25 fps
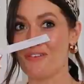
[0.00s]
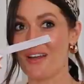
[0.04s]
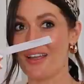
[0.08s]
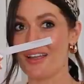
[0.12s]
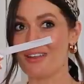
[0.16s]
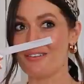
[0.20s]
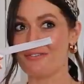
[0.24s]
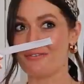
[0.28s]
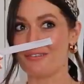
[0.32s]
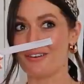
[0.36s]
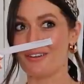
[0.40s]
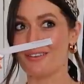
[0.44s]

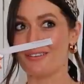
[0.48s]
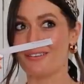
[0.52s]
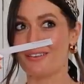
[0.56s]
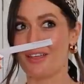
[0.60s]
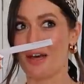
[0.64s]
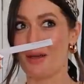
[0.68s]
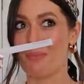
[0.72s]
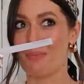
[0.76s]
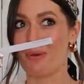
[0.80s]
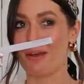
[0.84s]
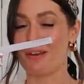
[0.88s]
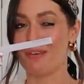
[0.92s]
favourites
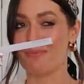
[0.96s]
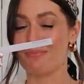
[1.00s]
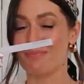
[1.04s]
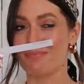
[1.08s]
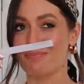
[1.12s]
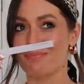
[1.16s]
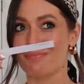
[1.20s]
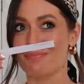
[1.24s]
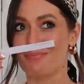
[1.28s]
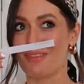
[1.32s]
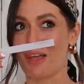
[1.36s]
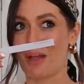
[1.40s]
that
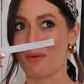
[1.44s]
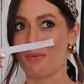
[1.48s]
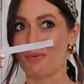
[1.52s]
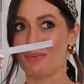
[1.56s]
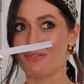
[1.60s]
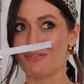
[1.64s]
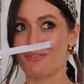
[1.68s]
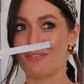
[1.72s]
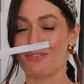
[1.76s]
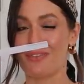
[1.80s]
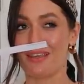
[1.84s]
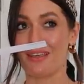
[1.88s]
I was
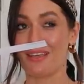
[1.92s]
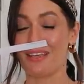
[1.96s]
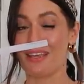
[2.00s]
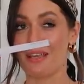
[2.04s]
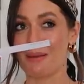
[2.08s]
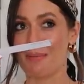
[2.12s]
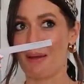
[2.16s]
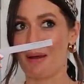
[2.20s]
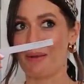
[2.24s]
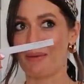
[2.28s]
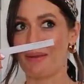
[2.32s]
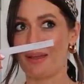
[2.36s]
thinking
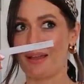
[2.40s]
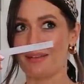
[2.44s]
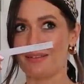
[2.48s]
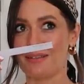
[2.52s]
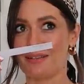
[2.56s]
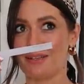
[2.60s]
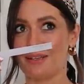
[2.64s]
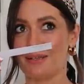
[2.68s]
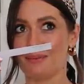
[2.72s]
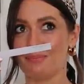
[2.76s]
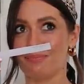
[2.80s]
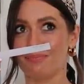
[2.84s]
about
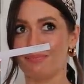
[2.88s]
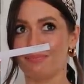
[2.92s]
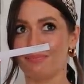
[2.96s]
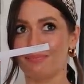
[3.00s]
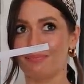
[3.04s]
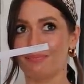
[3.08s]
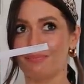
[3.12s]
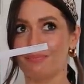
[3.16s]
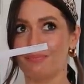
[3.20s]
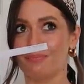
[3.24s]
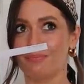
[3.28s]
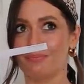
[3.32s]
getting.
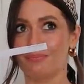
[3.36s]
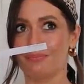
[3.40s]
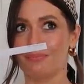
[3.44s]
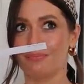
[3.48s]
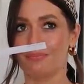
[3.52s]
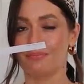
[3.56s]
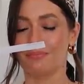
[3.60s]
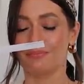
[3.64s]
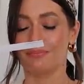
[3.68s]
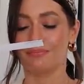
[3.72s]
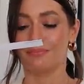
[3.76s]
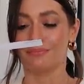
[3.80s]

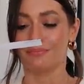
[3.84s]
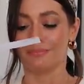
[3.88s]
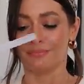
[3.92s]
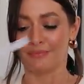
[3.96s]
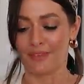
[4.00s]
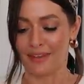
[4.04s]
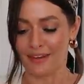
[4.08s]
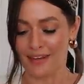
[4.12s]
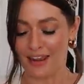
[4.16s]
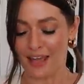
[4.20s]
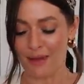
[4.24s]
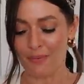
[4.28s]

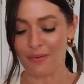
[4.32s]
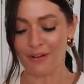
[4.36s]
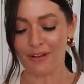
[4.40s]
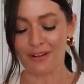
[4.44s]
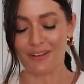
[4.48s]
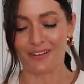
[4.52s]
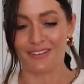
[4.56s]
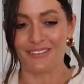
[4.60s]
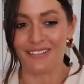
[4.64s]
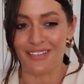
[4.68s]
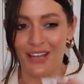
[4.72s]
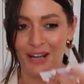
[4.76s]
And now I
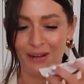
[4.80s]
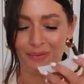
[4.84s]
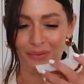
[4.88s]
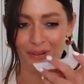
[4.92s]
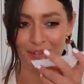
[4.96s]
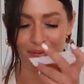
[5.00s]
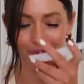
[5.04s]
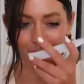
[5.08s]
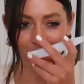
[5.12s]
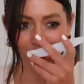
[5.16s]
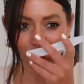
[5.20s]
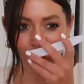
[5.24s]
can't tell
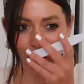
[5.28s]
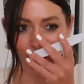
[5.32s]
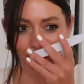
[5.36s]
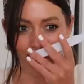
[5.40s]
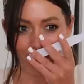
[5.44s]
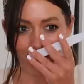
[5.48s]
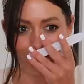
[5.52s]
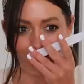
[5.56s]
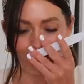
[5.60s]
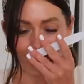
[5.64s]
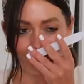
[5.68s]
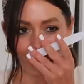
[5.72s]
which one's
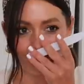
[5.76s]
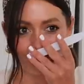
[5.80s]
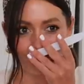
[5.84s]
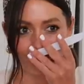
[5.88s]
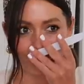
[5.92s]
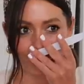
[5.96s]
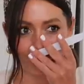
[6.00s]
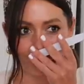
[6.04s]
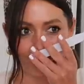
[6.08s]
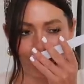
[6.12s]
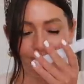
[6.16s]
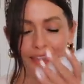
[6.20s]
which.
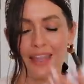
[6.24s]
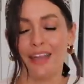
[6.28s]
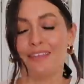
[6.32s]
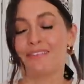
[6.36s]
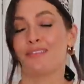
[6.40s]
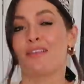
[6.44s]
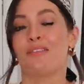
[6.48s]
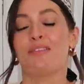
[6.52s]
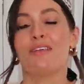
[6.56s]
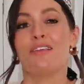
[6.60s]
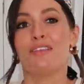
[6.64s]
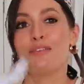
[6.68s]
Yeah,
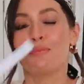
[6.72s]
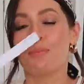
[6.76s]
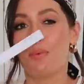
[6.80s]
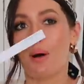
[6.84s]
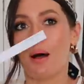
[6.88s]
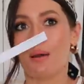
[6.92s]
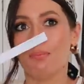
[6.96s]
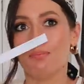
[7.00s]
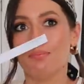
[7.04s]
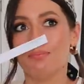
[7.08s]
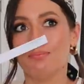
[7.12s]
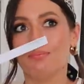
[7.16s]
so this
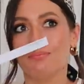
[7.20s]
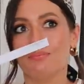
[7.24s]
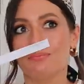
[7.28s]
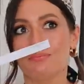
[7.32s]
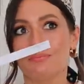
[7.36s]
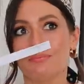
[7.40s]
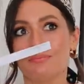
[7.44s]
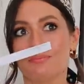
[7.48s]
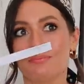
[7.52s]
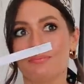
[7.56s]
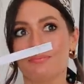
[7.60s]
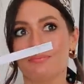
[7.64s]
one.
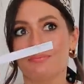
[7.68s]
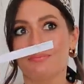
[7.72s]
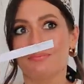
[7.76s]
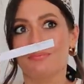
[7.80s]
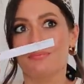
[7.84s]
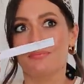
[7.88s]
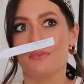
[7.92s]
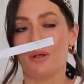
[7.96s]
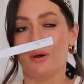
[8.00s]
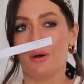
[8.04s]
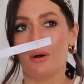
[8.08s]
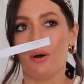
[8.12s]

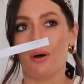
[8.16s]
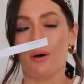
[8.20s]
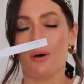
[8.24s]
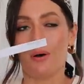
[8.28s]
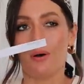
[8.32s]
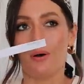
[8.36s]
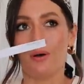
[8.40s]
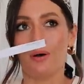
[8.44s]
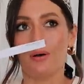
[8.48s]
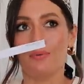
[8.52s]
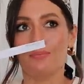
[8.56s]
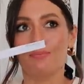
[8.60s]

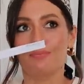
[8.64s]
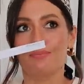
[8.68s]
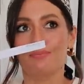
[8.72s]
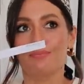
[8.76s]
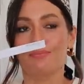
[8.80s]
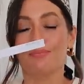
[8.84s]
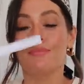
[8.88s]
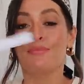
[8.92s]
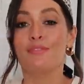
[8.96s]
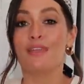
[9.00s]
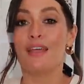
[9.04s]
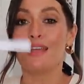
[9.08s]
Oh,
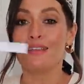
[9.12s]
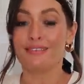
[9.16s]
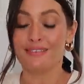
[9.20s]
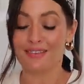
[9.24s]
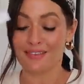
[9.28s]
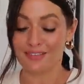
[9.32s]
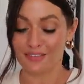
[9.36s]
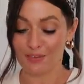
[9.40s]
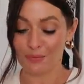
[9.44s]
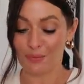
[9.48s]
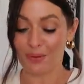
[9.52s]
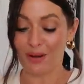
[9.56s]
this
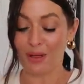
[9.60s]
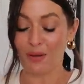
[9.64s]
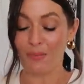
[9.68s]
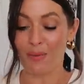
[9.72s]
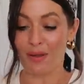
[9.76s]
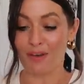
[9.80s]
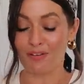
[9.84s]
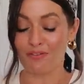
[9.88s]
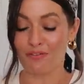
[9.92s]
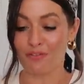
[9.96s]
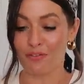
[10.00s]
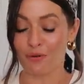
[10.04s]
is the one I
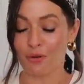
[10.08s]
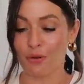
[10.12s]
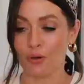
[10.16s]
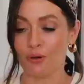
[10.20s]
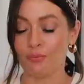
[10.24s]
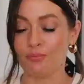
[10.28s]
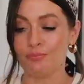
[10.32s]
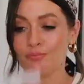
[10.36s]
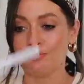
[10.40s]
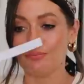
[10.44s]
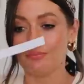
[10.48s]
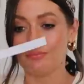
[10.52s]
went
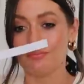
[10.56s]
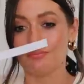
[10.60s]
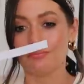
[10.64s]
for.